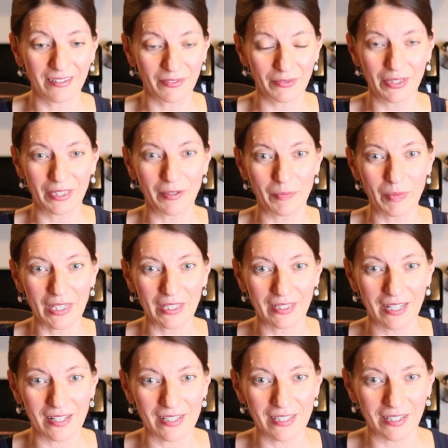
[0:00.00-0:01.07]
With it being
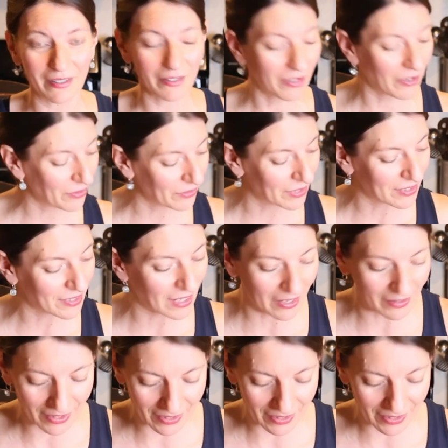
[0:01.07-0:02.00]
that silicone, it's not